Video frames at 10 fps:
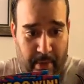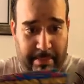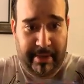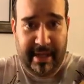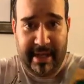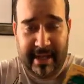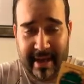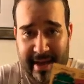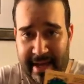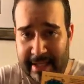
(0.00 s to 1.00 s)
We
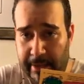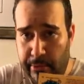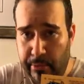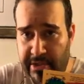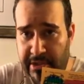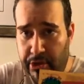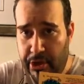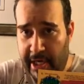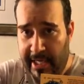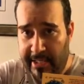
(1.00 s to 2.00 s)
play a loose
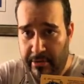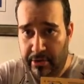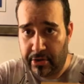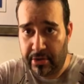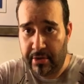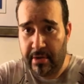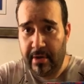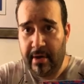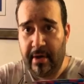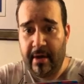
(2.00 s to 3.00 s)
change
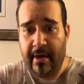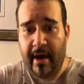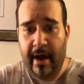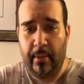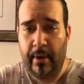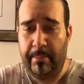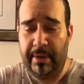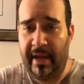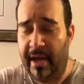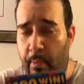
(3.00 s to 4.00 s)
and we
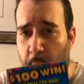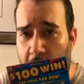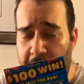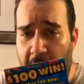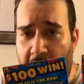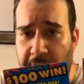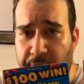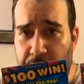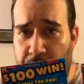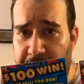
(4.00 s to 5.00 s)
play
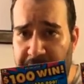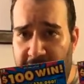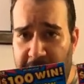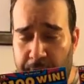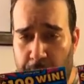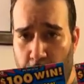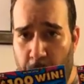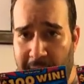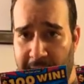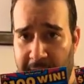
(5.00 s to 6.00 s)
$100
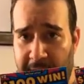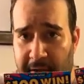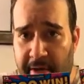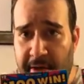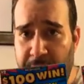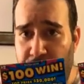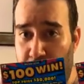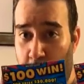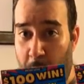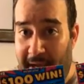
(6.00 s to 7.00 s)
win
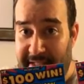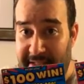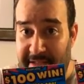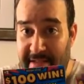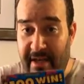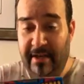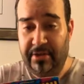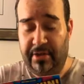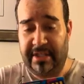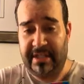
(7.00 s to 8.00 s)
twice.
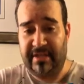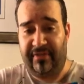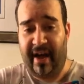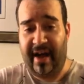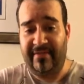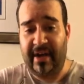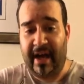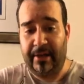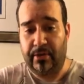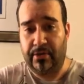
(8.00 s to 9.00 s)
So this is
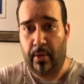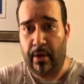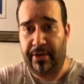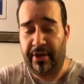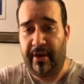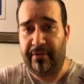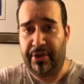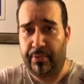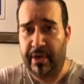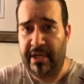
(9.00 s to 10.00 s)
$5 worth of
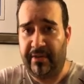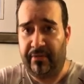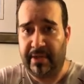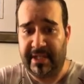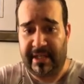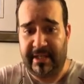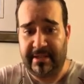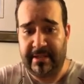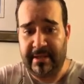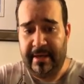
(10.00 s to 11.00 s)
three different
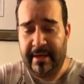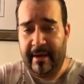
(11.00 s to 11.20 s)
tickets.